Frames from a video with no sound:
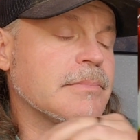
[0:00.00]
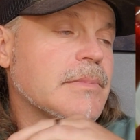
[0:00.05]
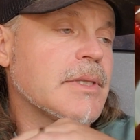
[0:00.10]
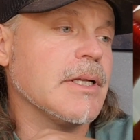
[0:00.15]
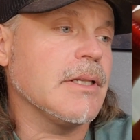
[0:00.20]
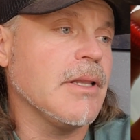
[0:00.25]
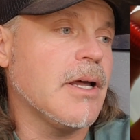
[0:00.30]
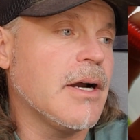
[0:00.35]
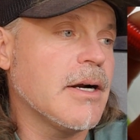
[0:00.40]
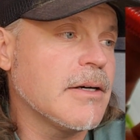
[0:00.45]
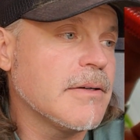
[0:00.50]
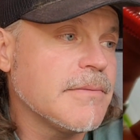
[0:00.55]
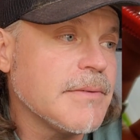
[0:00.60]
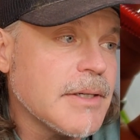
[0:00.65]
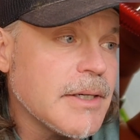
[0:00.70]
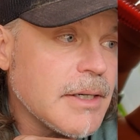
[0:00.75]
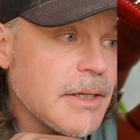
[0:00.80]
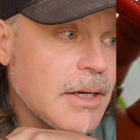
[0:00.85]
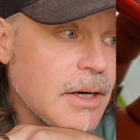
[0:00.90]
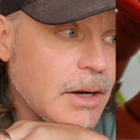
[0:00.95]

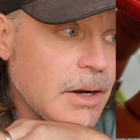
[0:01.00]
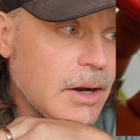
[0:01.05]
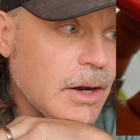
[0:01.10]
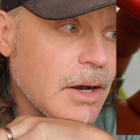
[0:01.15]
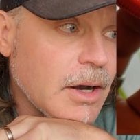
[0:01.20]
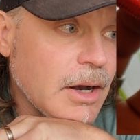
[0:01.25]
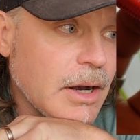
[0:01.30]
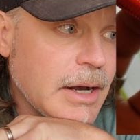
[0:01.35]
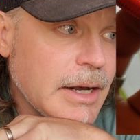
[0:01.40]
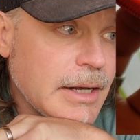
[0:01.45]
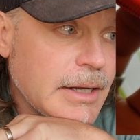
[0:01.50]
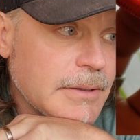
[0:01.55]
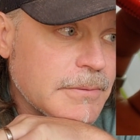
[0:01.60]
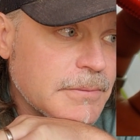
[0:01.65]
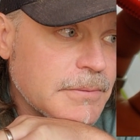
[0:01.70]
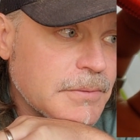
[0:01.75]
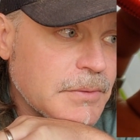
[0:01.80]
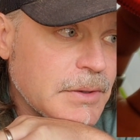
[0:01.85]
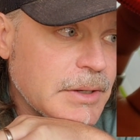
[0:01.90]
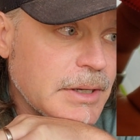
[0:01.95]
larva
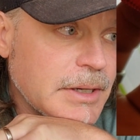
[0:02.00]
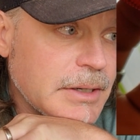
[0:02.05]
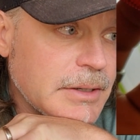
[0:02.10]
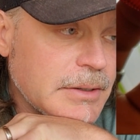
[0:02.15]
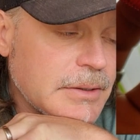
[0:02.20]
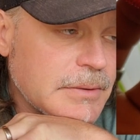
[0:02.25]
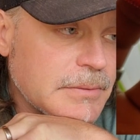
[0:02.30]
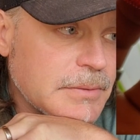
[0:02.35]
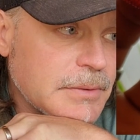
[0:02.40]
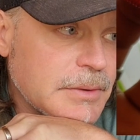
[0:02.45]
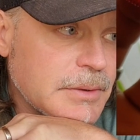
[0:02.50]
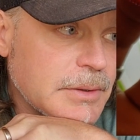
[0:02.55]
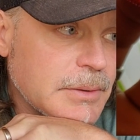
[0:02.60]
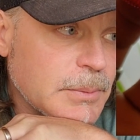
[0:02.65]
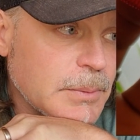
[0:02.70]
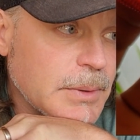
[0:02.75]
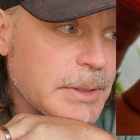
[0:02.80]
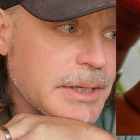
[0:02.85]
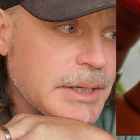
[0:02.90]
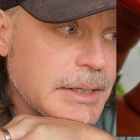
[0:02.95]
off of the
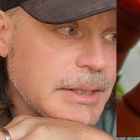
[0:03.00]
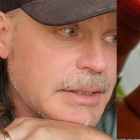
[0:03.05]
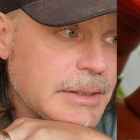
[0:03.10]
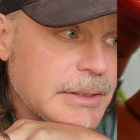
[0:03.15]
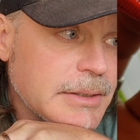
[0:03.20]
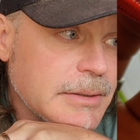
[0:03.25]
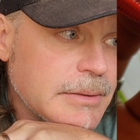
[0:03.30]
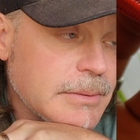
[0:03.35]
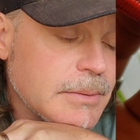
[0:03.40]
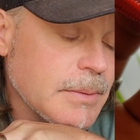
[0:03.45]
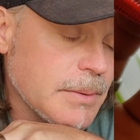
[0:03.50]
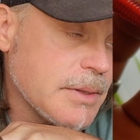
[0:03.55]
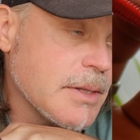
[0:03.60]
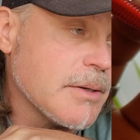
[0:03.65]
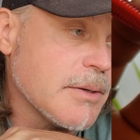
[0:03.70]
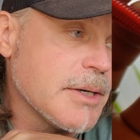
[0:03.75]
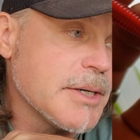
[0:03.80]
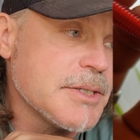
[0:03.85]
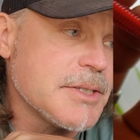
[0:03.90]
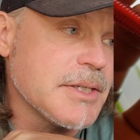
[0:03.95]
reed.
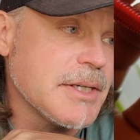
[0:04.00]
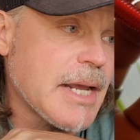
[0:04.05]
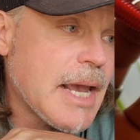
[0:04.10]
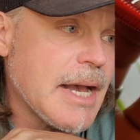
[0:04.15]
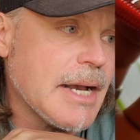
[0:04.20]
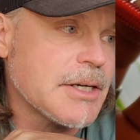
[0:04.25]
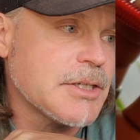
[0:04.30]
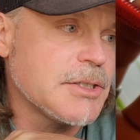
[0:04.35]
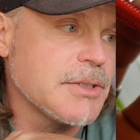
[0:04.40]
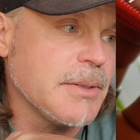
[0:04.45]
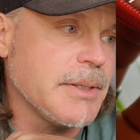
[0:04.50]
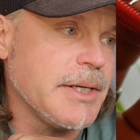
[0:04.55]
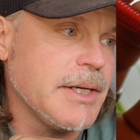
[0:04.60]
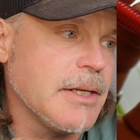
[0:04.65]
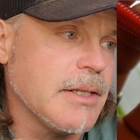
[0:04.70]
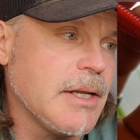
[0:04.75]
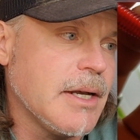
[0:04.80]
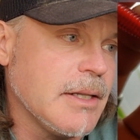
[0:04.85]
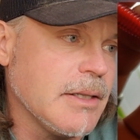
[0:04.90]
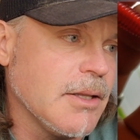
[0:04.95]
There isn't actually
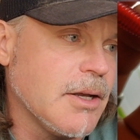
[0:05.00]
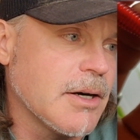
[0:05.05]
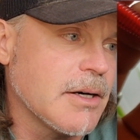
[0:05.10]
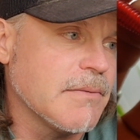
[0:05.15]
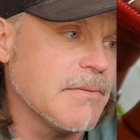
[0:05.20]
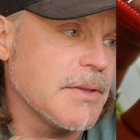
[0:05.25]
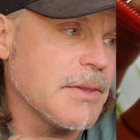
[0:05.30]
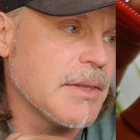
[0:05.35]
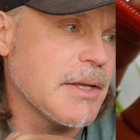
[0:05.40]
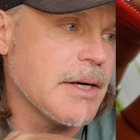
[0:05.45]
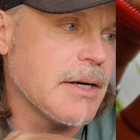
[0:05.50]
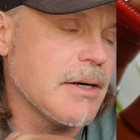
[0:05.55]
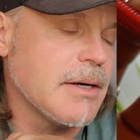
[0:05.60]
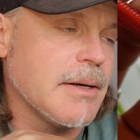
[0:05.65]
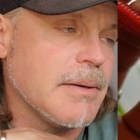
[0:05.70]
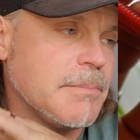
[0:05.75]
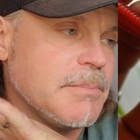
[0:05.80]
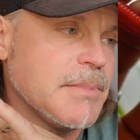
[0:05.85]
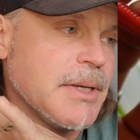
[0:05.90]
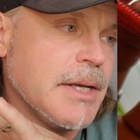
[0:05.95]
a larva there,
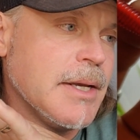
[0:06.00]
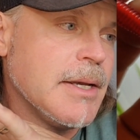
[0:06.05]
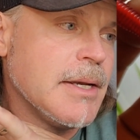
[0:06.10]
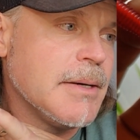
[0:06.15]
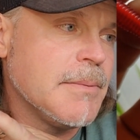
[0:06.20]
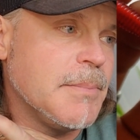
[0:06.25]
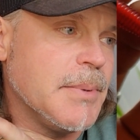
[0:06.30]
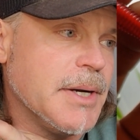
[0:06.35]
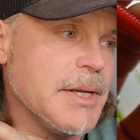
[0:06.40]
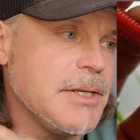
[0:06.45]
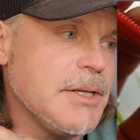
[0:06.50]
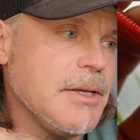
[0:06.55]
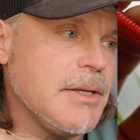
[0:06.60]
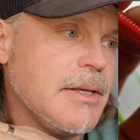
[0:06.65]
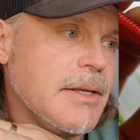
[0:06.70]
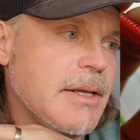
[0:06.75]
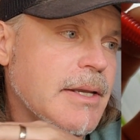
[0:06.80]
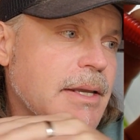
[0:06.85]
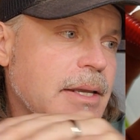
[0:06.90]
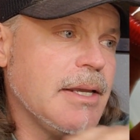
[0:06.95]
but
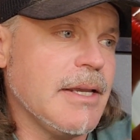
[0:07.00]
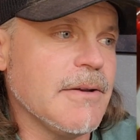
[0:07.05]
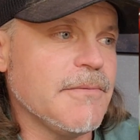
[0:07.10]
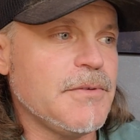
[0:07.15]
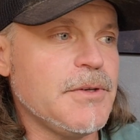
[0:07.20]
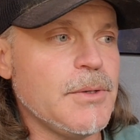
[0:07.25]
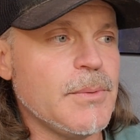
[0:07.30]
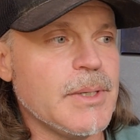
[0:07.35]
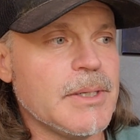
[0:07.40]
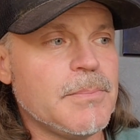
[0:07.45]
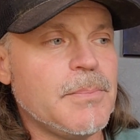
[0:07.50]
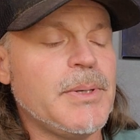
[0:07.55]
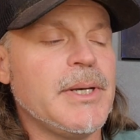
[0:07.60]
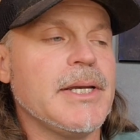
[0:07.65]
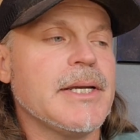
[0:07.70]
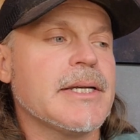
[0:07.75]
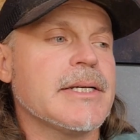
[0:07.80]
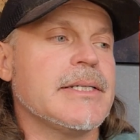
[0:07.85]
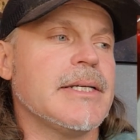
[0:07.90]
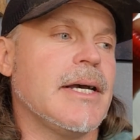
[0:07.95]
if you had
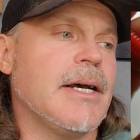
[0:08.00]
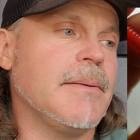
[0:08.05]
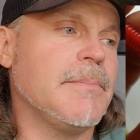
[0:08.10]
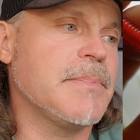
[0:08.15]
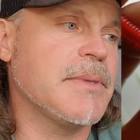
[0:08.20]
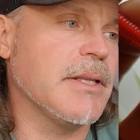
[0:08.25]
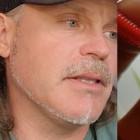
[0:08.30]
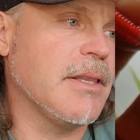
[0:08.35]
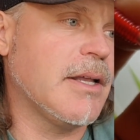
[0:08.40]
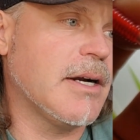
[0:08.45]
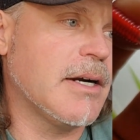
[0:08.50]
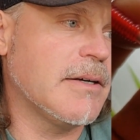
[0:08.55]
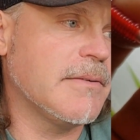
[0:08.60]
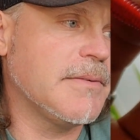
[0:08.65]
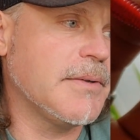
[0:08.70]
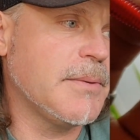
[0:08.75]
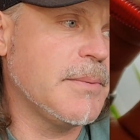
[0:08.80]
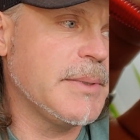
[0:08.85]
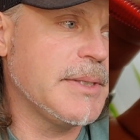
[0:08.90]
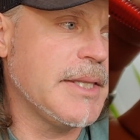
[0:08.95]
picked up the
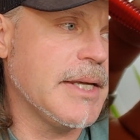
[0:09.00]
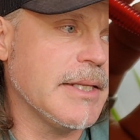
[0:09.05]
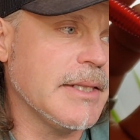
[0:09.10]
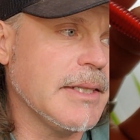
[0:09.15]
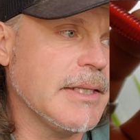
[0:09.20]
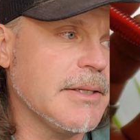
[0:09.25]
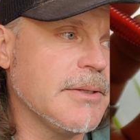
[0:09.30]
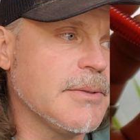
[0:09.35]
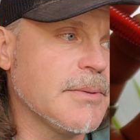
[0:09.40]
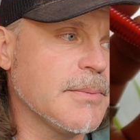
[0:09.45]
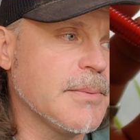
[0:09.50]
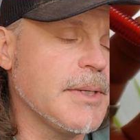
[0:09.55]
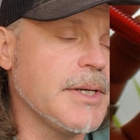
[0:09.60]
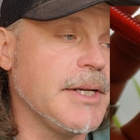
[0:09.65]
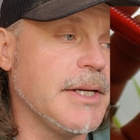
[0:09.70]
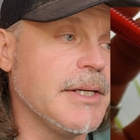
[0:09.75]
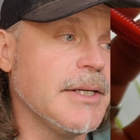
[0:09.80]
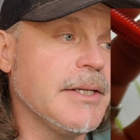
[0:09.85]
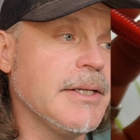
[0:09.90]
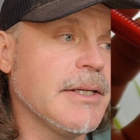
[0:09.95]
larva with that little
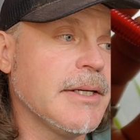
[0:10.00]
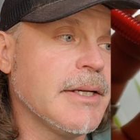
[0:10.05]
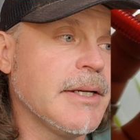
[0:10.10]
reed,